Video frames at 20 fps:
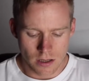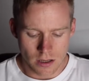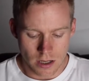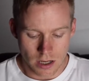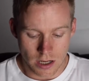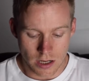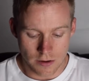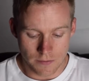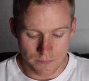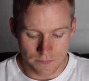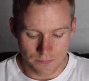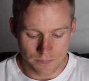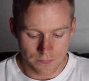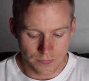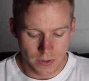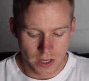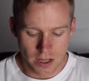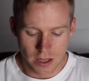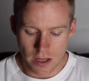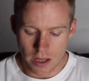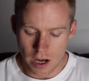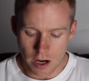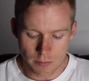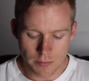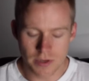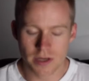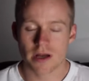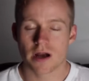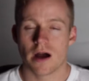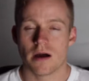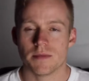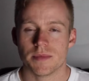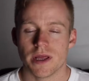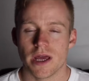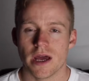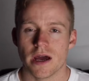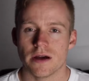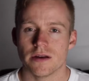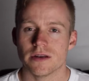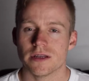Help you to calm
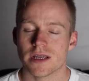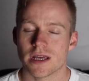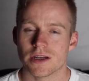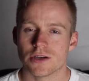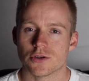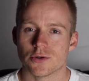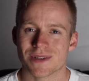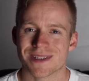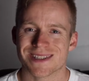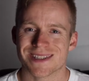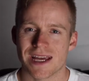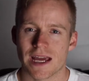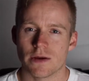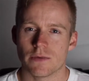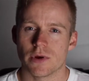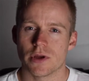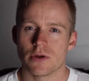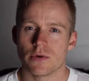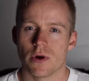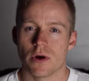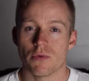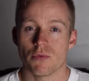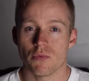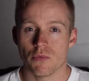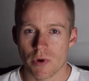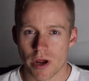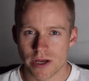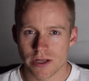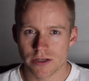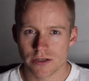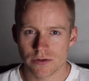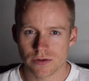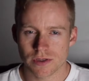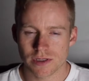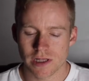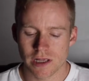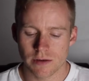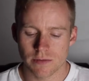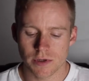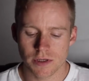down, get into a state where you are ready to sleep.